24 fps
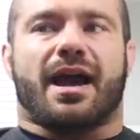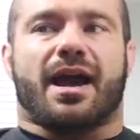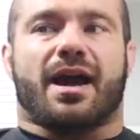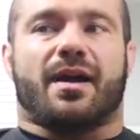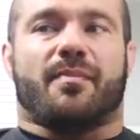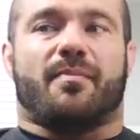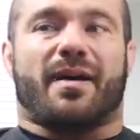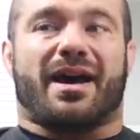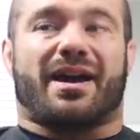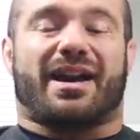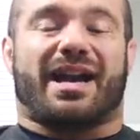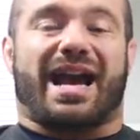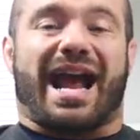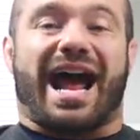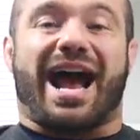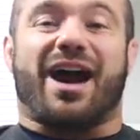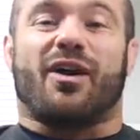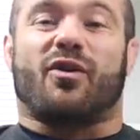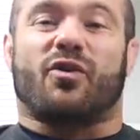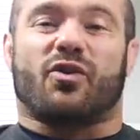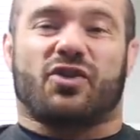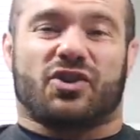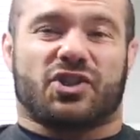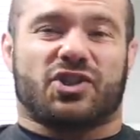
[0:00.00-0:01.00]
About an
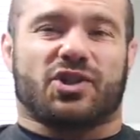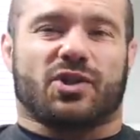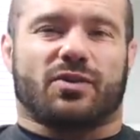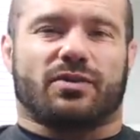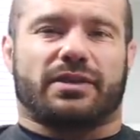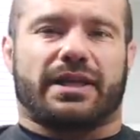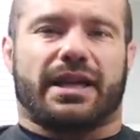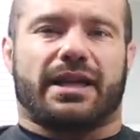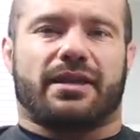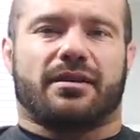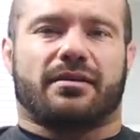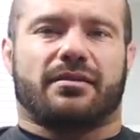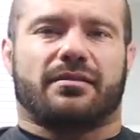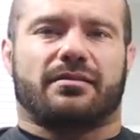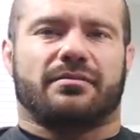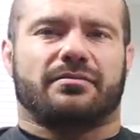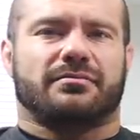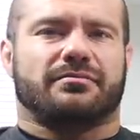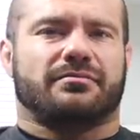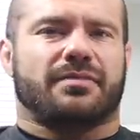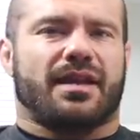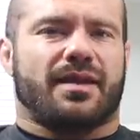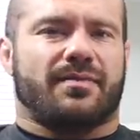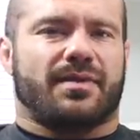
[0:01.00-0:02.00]
hour or so later,
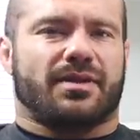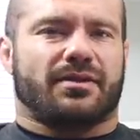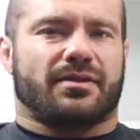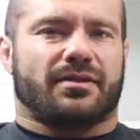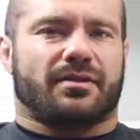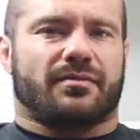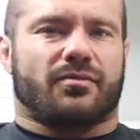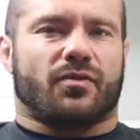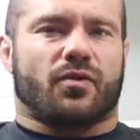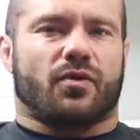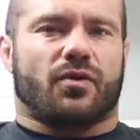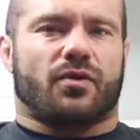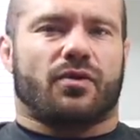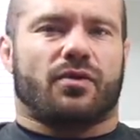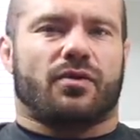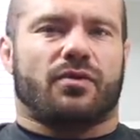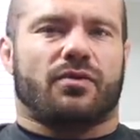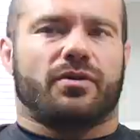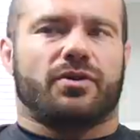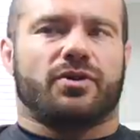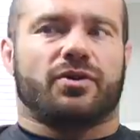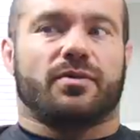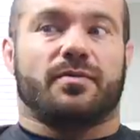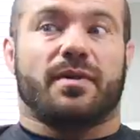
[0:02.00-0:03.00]
maybe a little
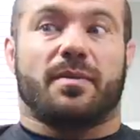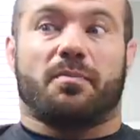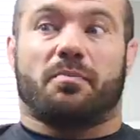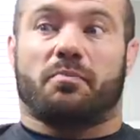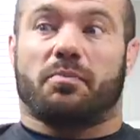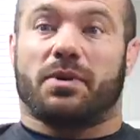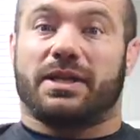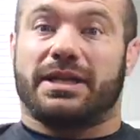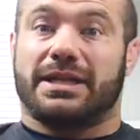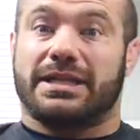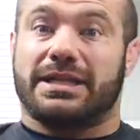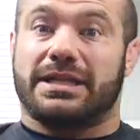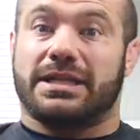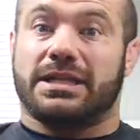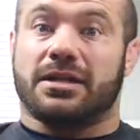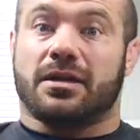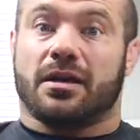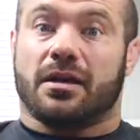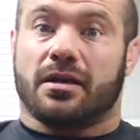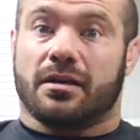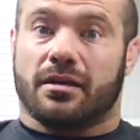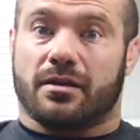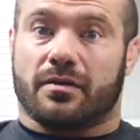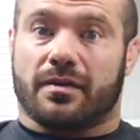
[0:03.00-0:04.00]
more, you'll be pretty
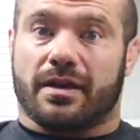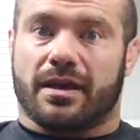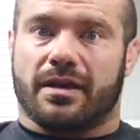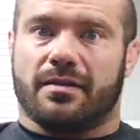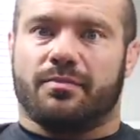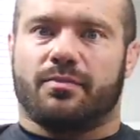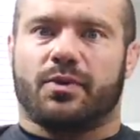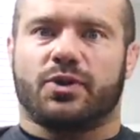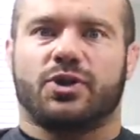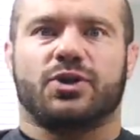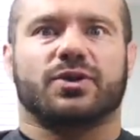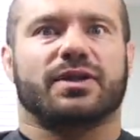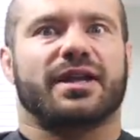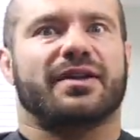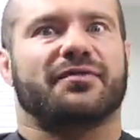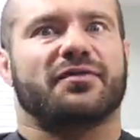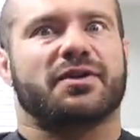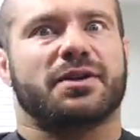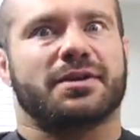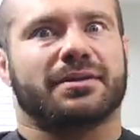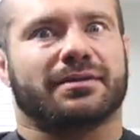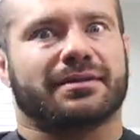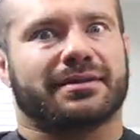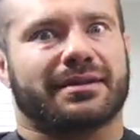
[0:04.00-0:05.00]
hungry, but you'll have
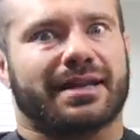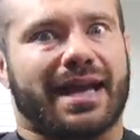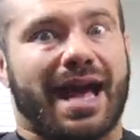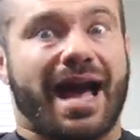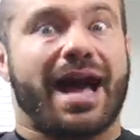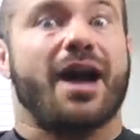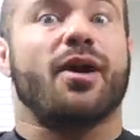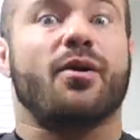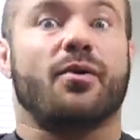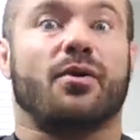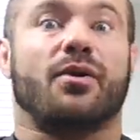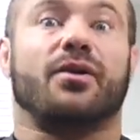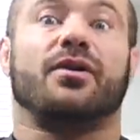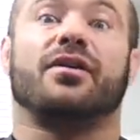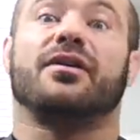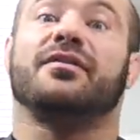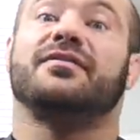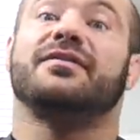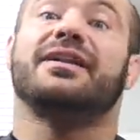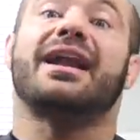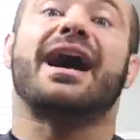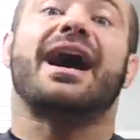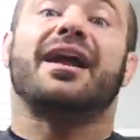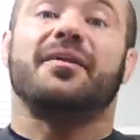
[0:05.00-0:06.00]
killed an hour
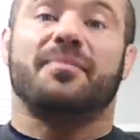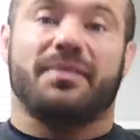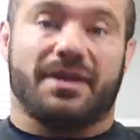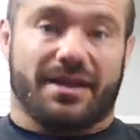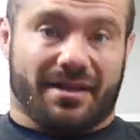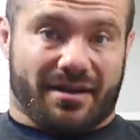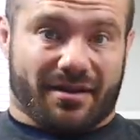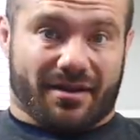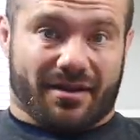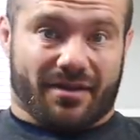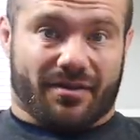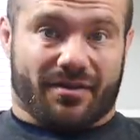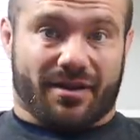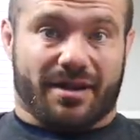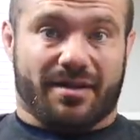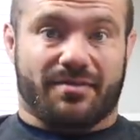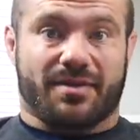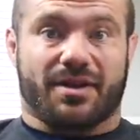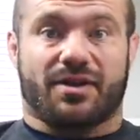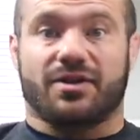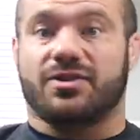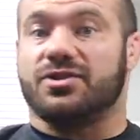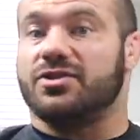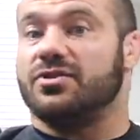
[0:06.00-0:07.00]
of not being hungry
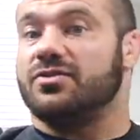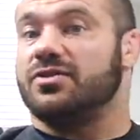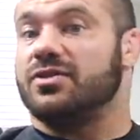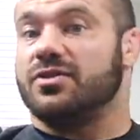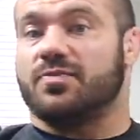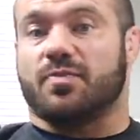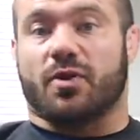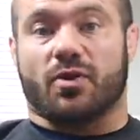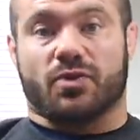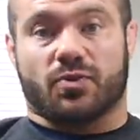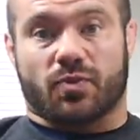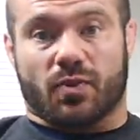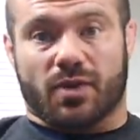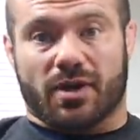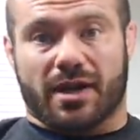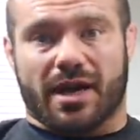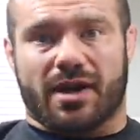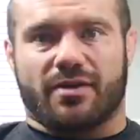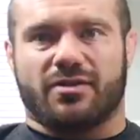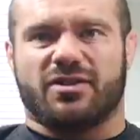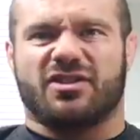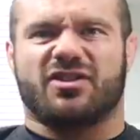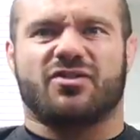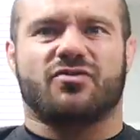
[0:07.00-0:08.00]
because you just
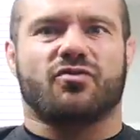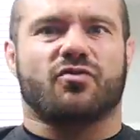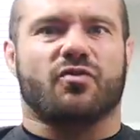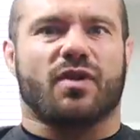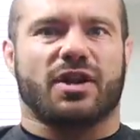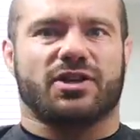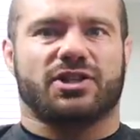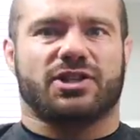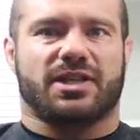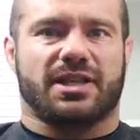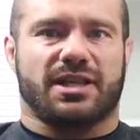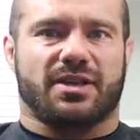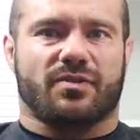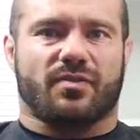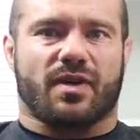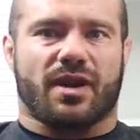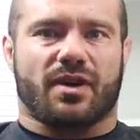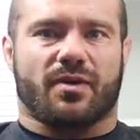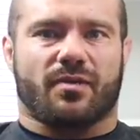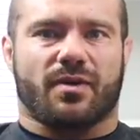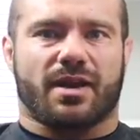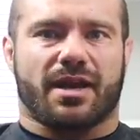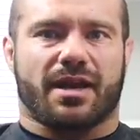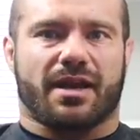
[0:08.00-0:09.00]
post-workout and you didn't rush to eat
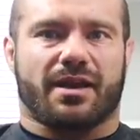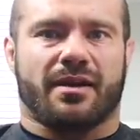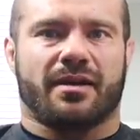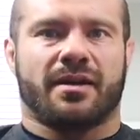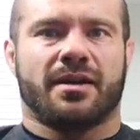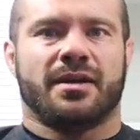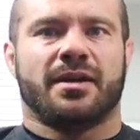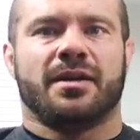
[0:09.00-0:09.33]
right away.